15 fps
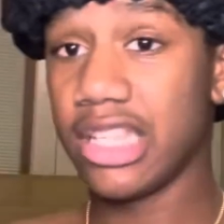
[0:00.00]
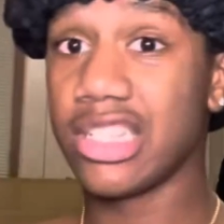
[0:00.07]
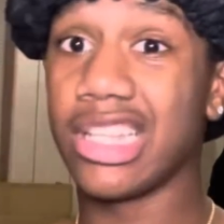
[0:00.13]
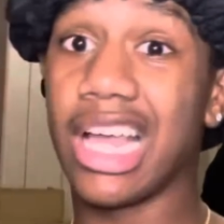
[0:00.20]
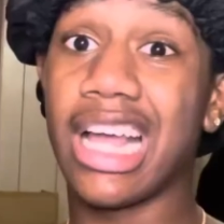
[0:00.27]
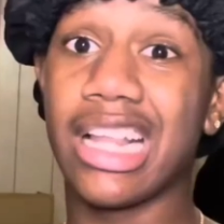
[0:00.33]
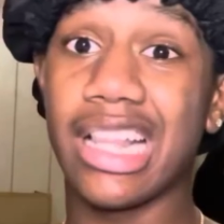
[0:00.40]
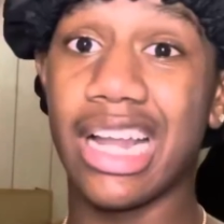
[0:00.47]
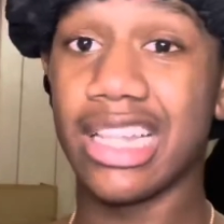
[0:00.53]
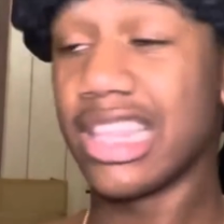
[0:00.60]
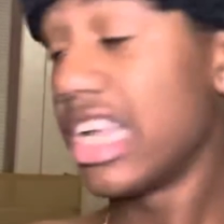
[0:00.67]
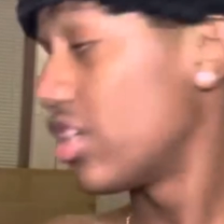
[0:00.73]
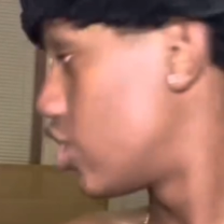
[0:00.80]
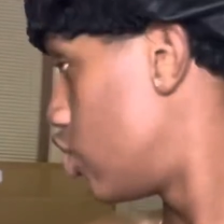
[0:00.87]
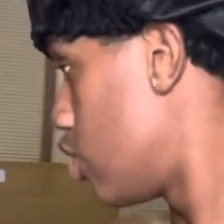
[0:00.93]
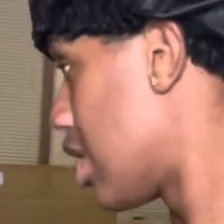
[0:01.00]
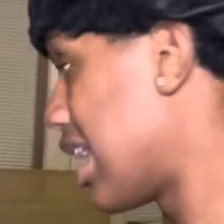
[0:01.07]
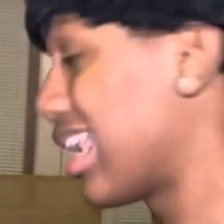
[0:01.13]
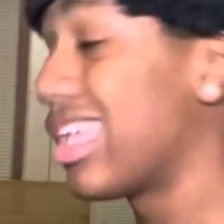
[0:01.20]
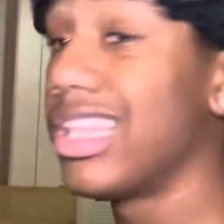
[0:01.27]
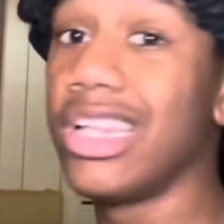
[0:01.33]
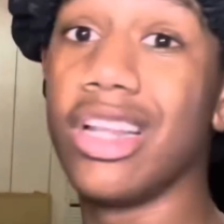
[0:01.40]
because I got a lot of things to do. I
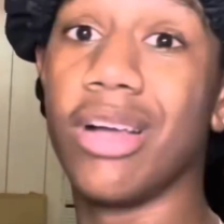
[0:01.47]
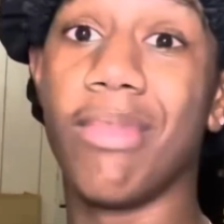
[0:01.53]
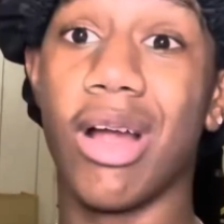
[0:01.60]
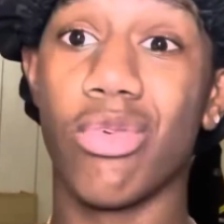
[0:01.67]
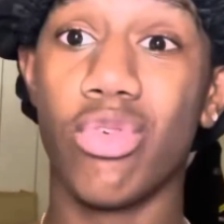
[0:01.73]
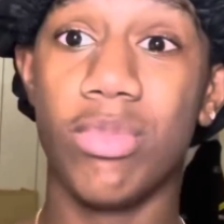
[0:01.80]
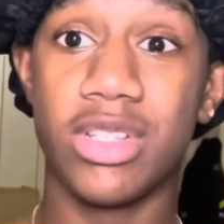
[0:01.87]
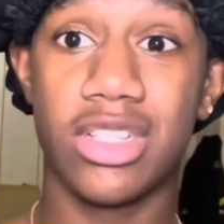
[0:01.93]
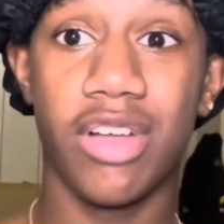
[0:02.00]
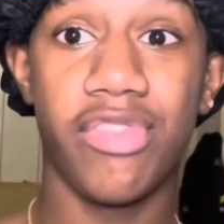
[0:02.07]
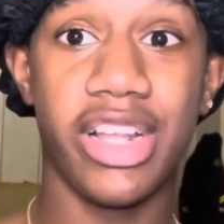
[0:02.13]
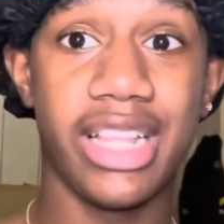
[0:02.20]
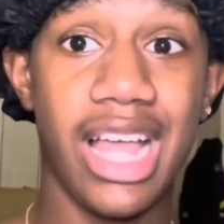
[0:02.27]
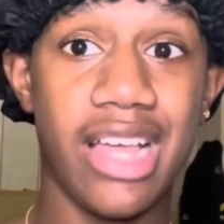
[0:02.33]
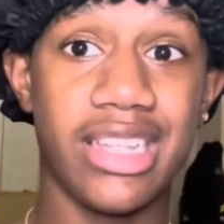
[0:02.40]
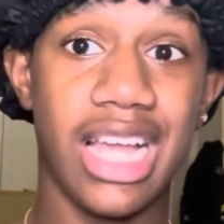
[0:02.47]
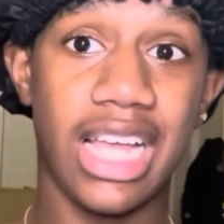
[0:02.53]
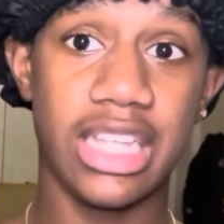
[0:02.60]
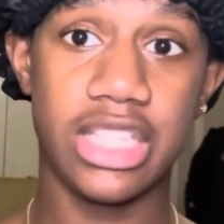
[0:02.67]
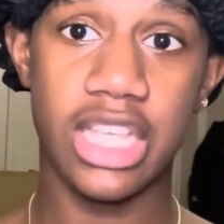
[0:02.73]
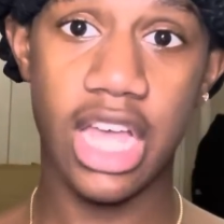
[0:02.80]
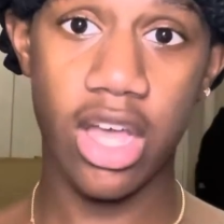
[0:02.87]
gotta clean up my room and stuff like that, as y'all
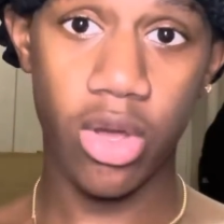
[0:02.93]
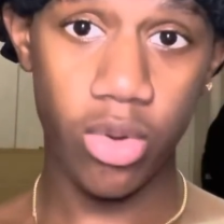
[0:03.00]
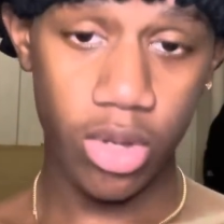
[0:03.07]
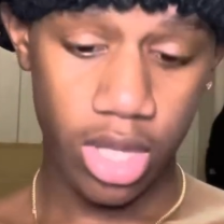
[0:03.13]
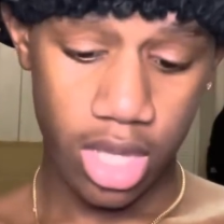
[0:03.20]
can tell.